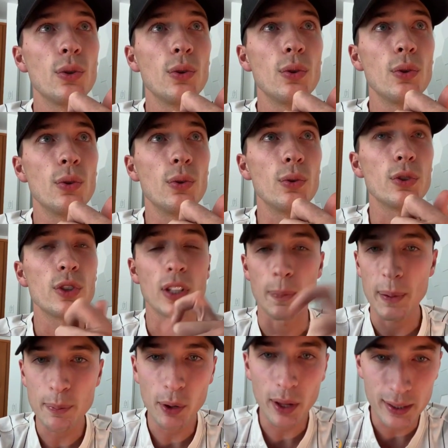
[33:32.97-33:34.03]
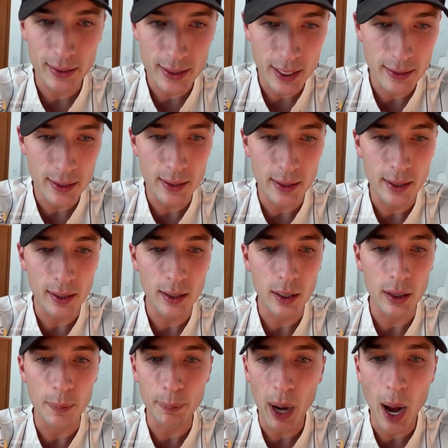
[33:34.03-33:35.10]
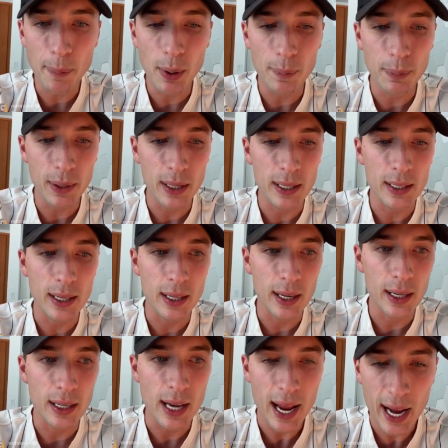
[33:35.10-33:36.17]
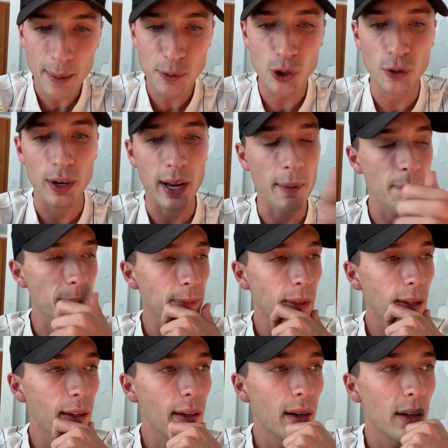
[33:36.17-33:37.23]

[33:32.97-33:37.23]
the people that attended the pop-up in Amsterdam.